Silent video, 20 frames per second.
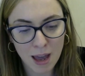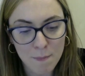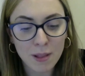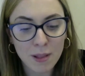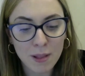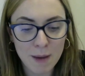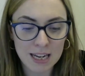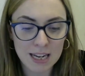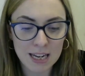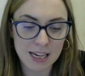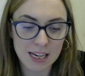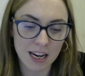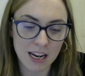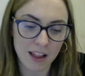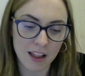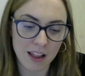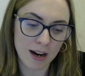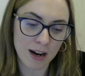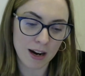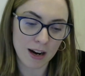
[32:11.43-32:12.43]
implemented,
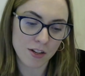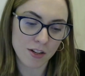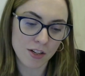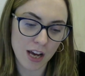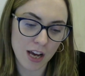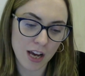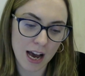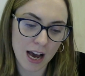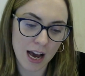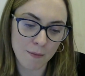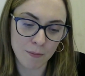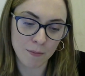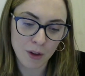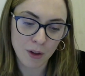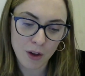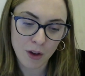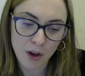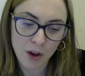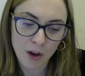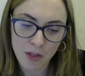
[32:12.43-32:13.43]
and they weren't
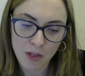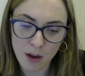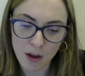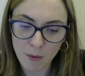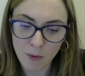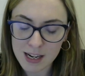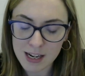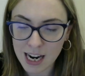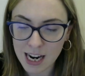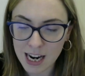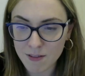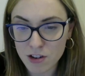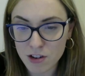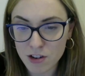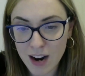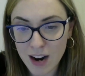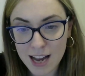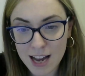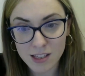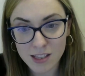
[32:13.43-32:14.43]
kind of
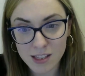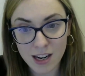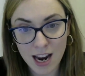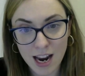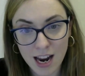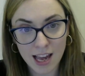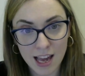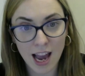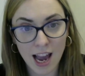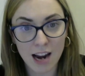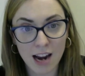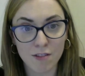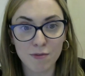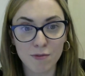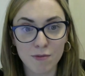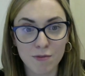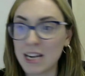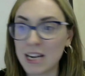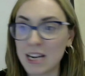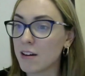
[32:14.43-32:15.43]
addressed in any kind
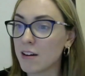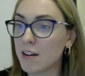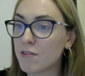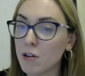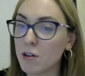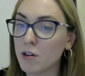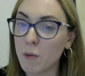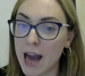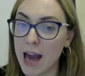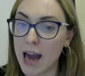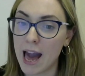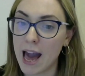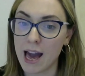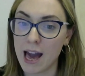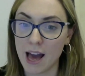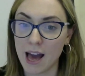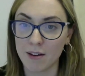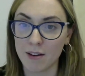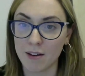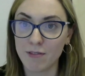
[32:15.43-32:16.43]
of meaningful
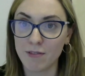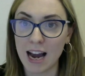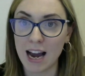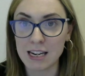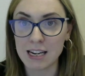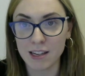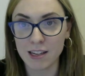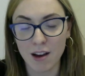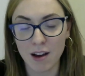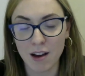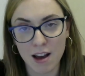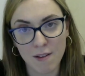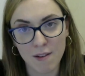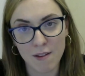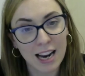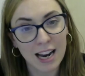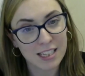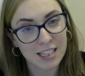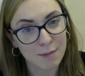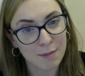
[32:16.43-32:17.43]
way, and in fact
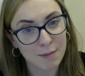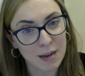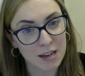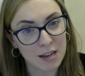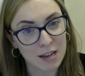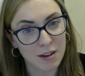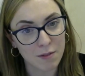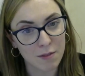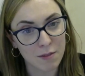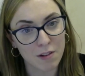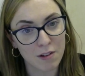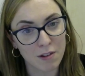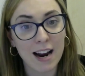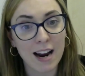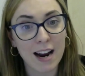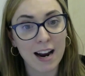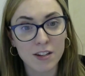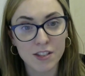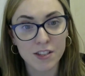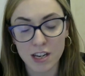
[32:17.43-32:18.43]
have actually been
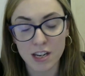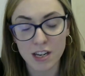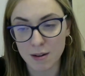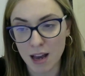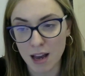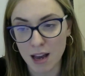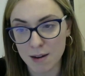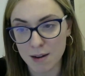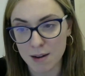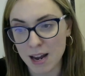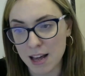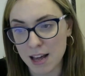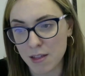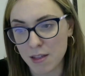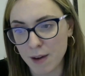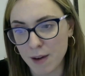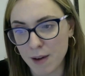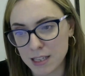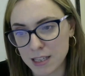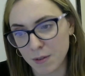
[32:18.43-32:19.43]
reversed in many
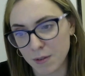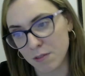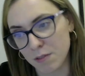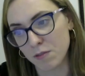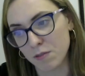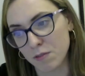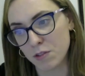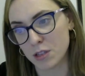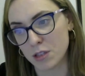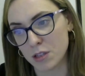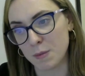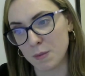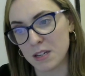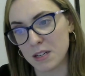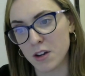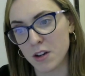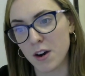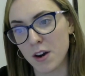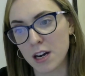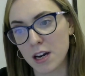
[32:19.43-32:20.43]
of the ways that we've just
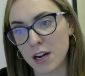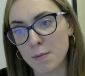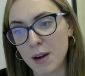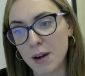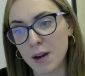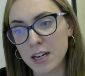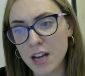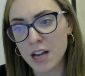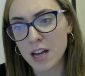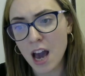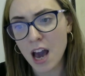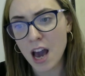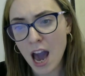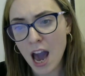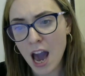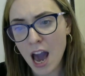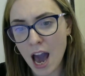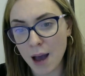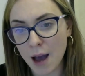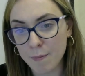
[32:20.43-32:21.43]
been talking about.
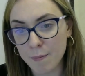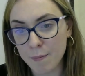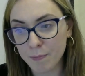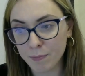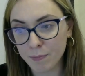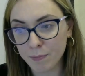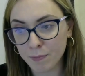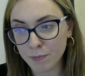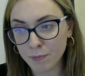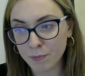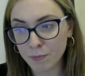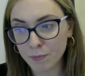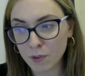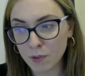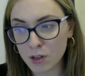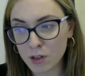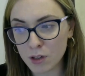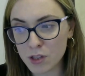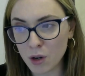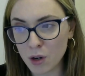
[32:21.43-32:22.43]

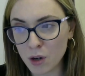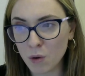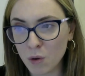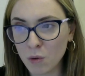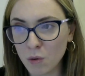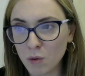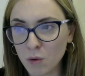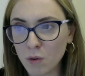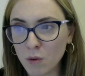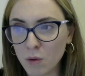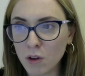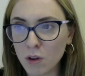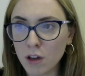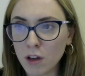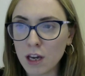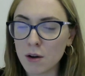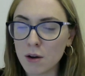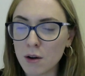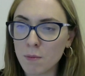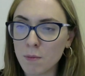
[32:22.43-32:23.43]
So
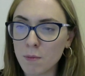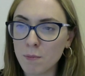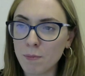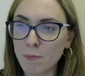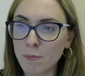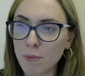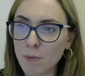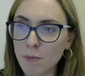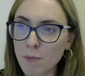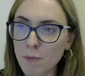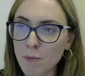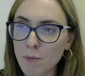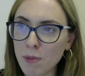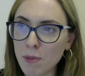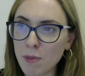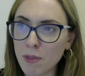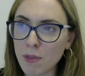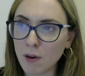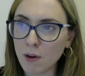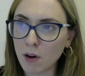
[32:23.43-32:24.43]
the
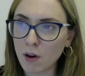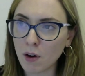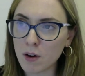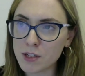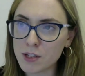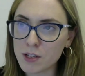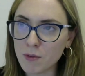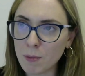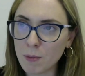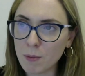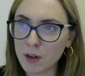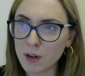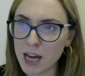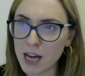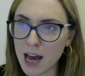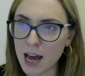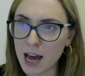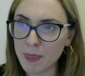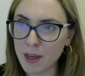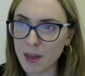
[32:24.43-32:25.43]
Causton
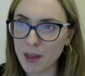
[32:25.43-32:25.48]
report,